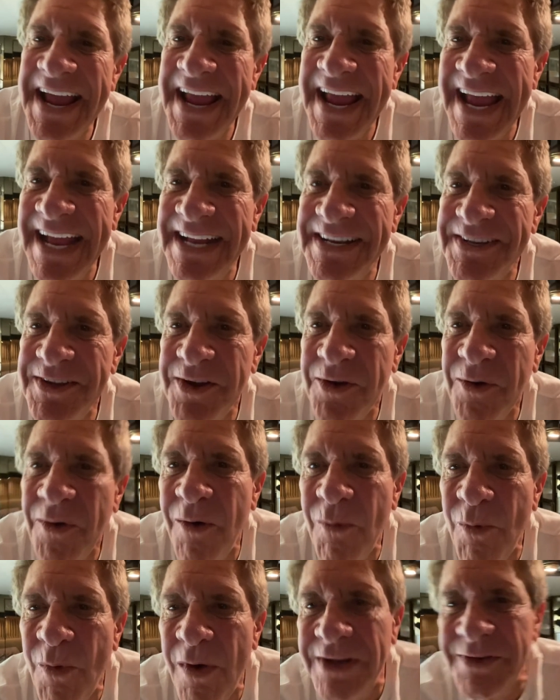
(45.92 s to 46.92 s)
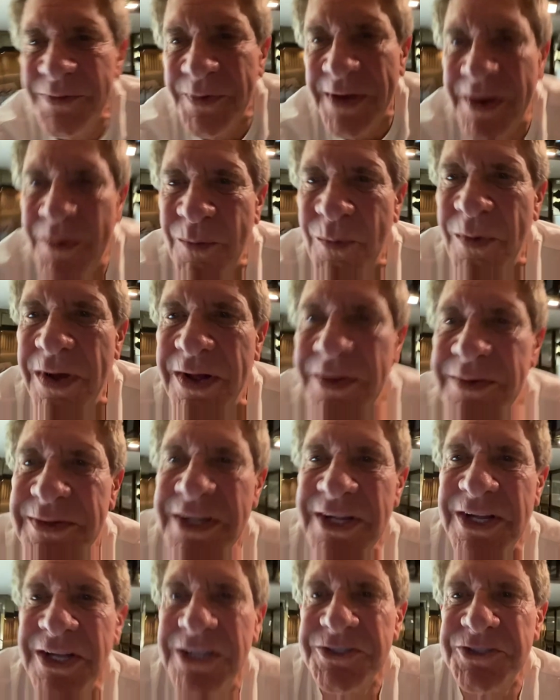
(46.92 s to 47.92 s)
and you're all wondering, well,
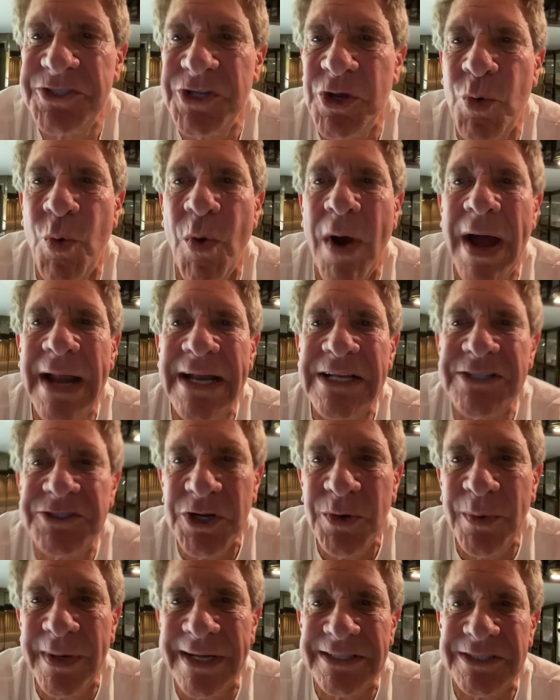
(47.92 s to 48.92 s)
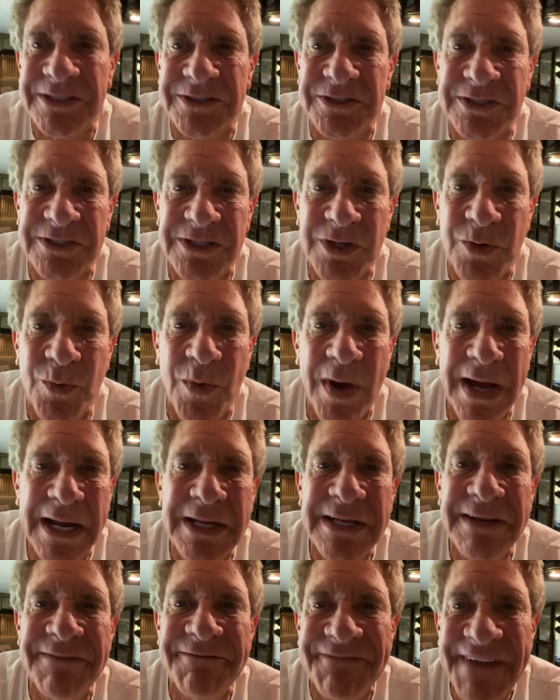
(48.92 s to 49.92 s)
do you want to do it? Do you want
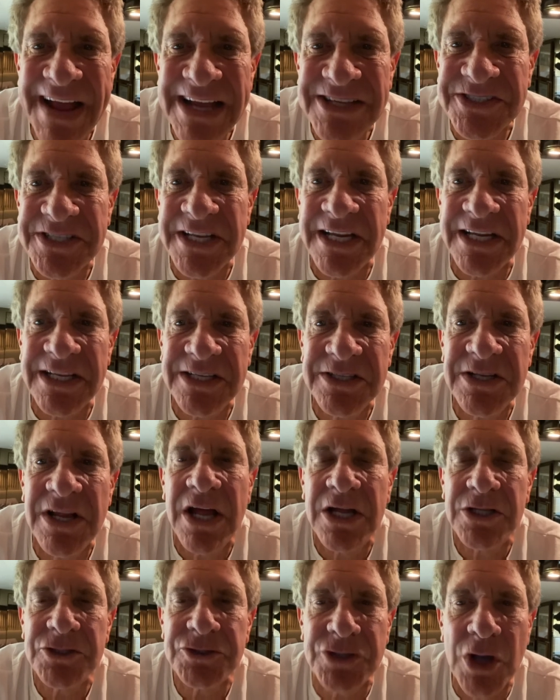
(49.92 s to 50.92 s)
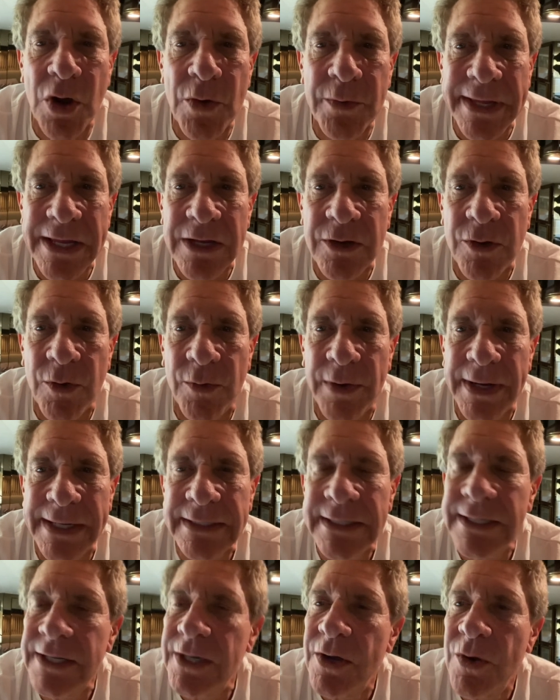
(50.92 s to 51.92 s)
to invest in Dogecoin?
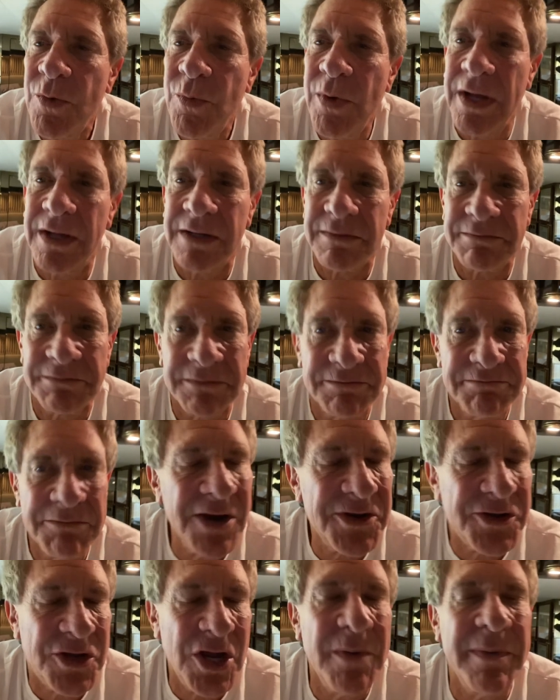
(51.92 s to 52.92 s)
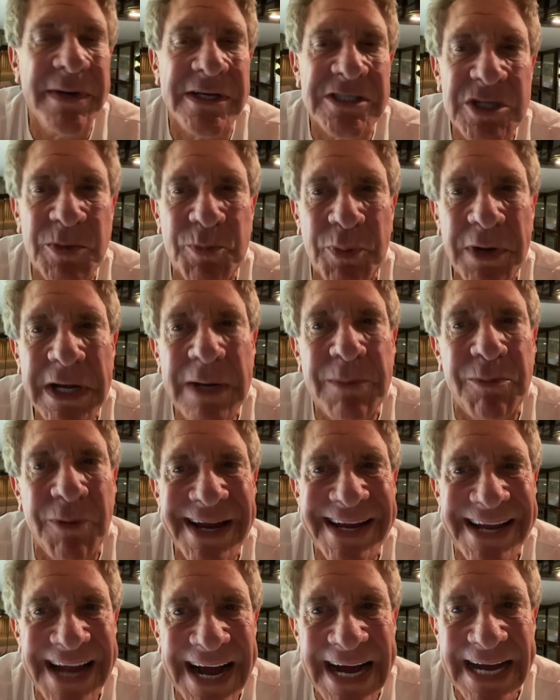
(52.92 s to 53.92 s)
Well, Mark Cuban is a pretty
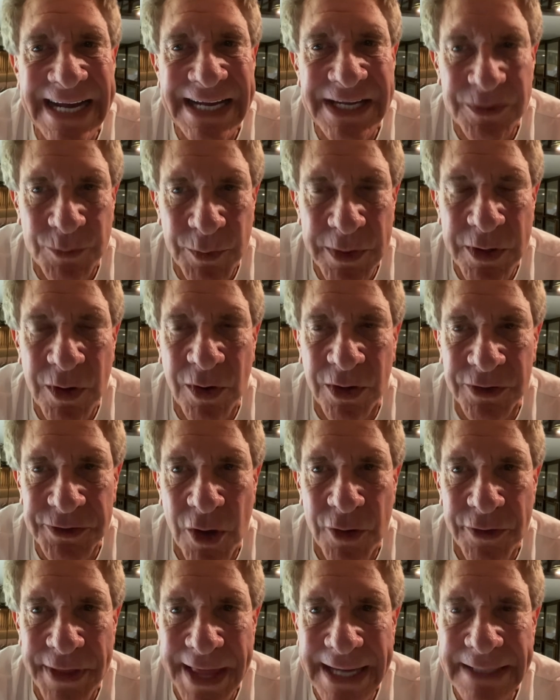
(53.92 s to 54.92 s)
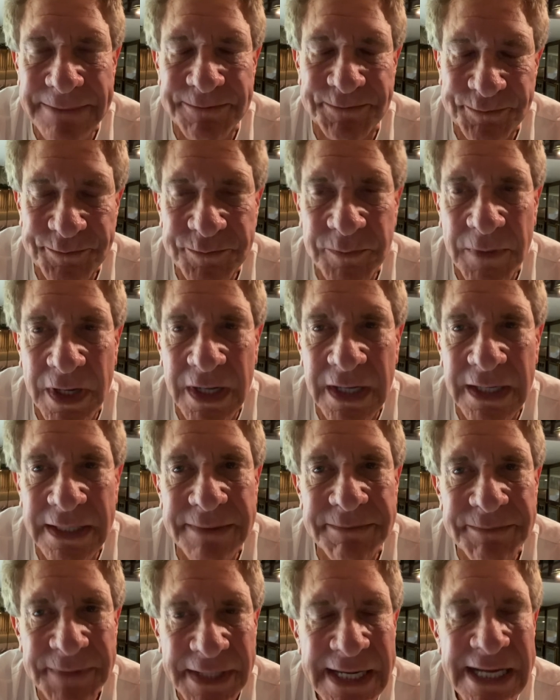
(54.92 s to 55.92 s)
bright guy. We all know that. Uh,
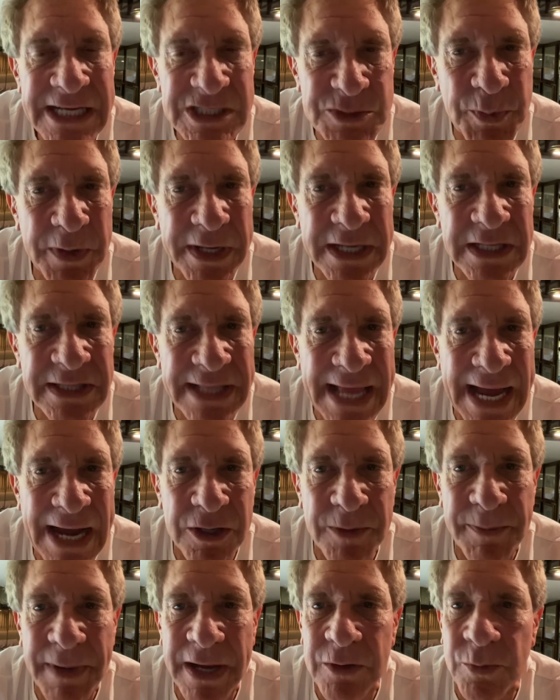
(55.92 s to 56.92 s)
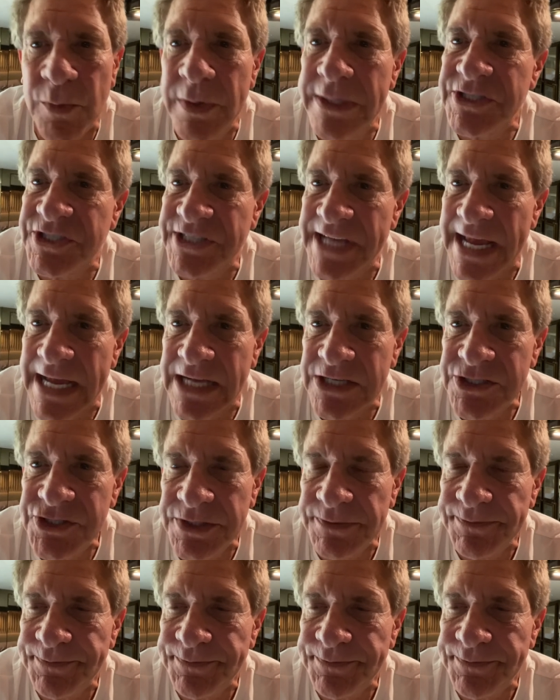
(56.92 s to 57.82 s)
he's pretty loud about what he says.